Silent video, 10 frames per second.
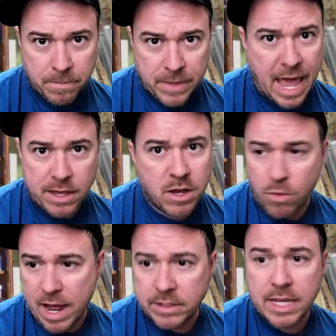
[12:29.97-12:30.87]
yeah, you're going
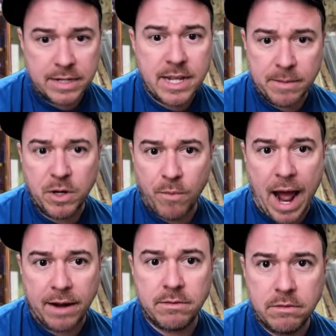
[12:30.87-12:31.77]
to have to get them to
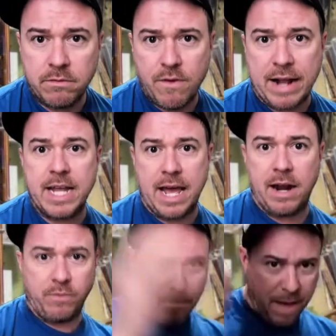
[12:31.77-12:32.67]
write that
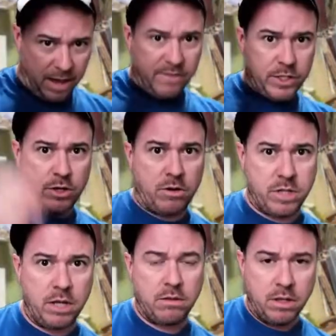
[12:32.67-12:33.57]
on the back of a jersey.
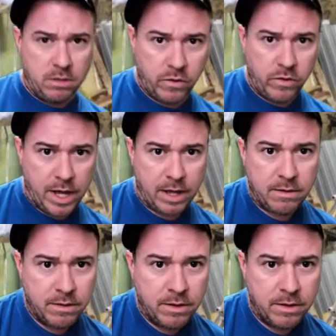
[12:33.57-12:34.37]
Okay.